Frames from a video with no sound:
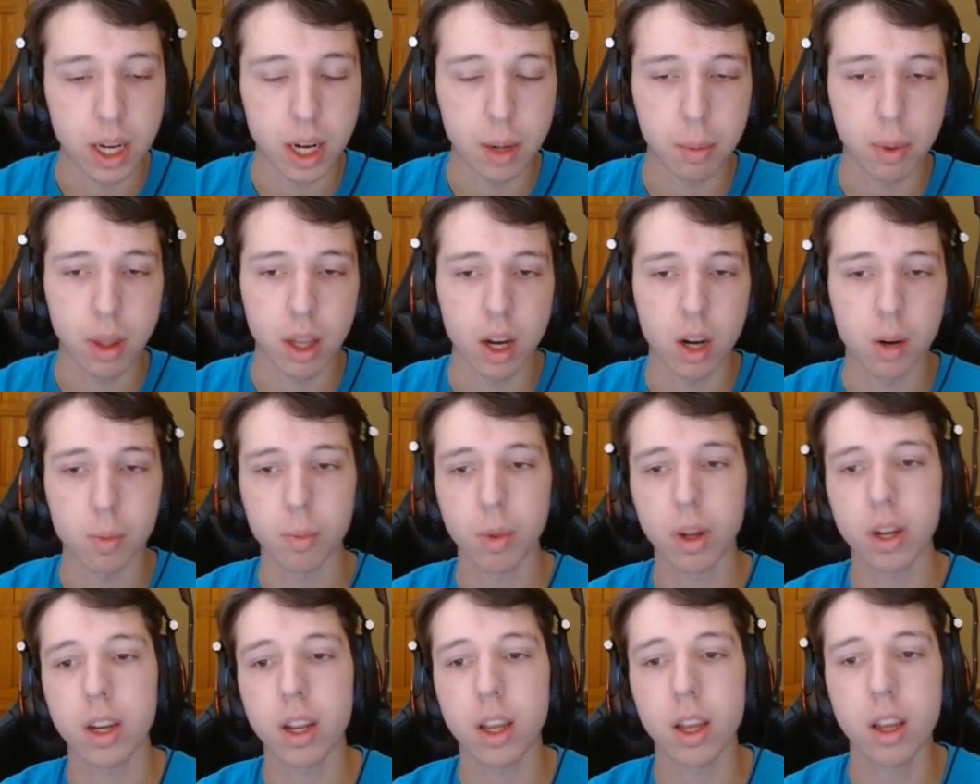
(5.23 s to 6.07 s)
that I played on
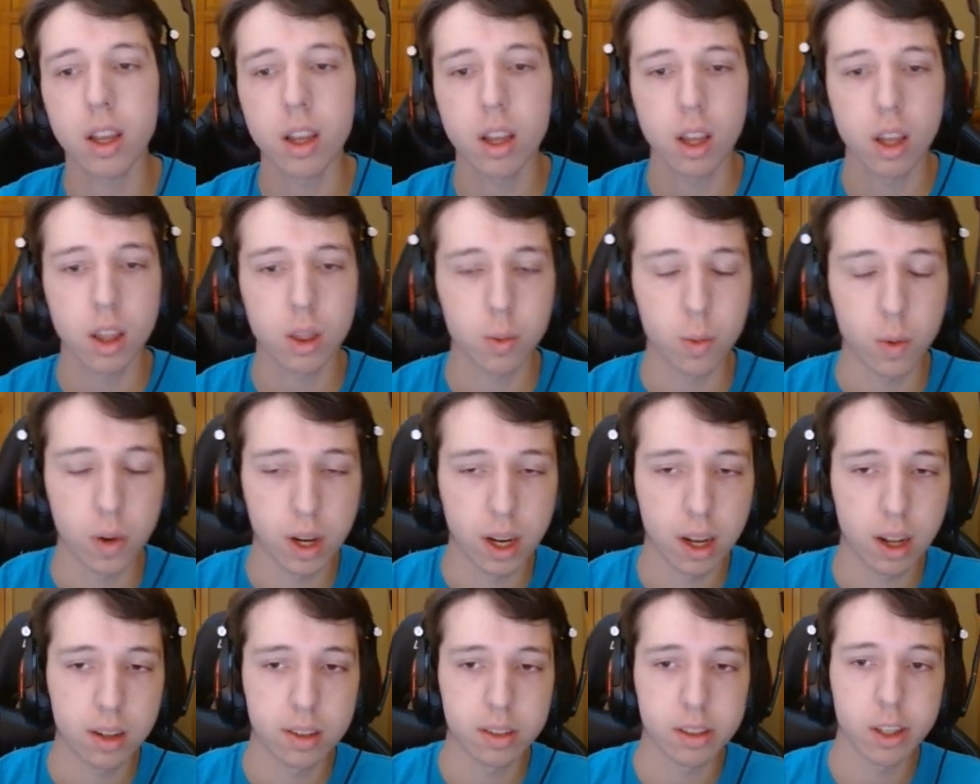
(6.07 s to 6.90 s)
Monday, 3
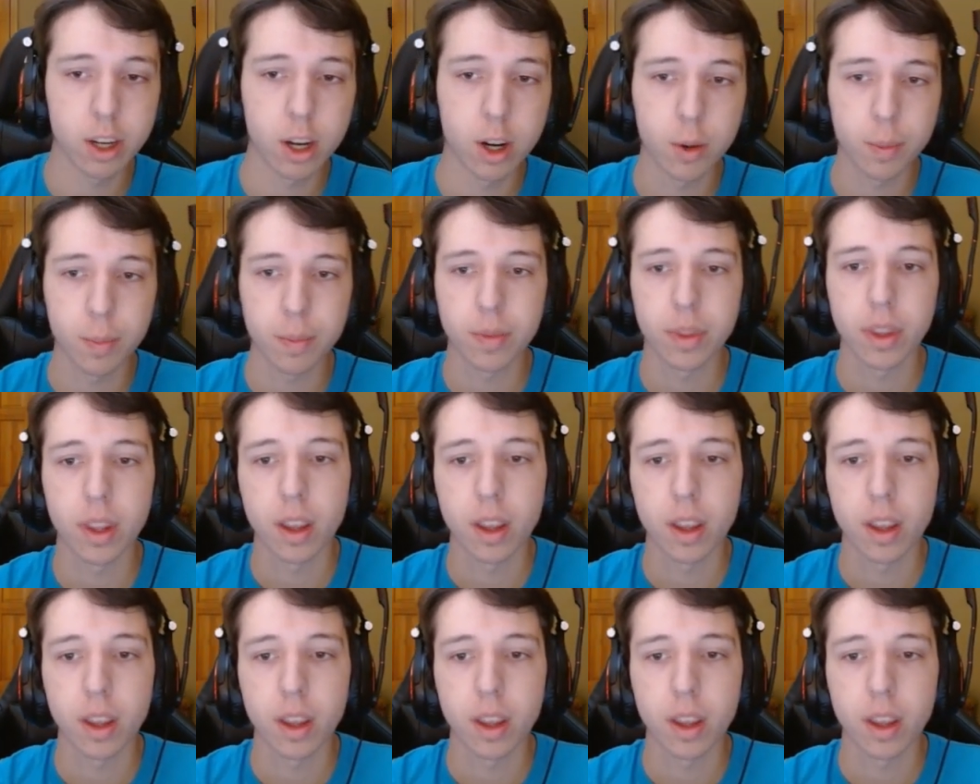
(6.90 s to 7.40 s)
days ago.